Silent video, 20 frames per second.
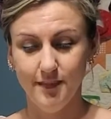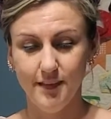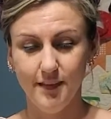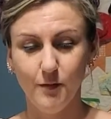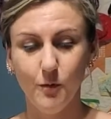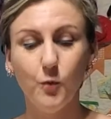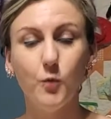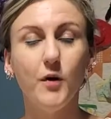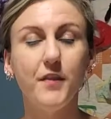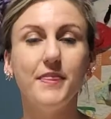
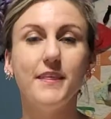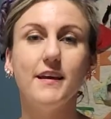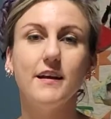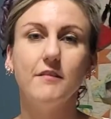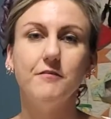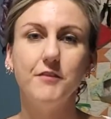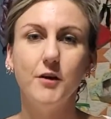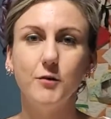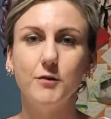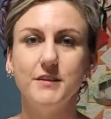one thing I've
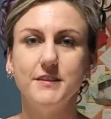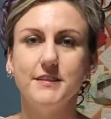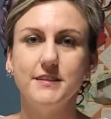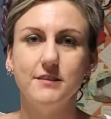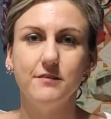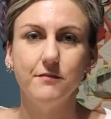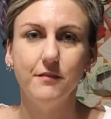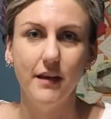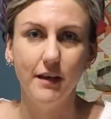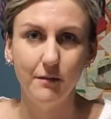noticed
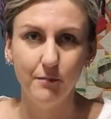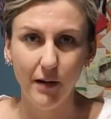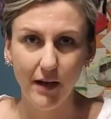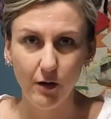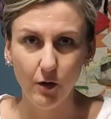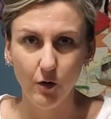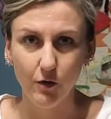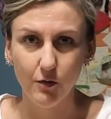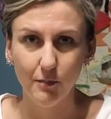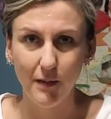in my
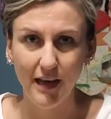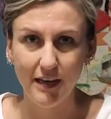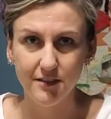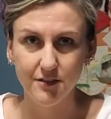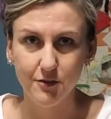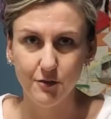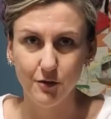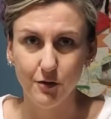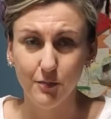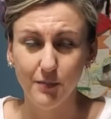own
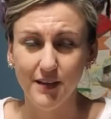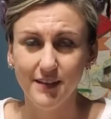mask group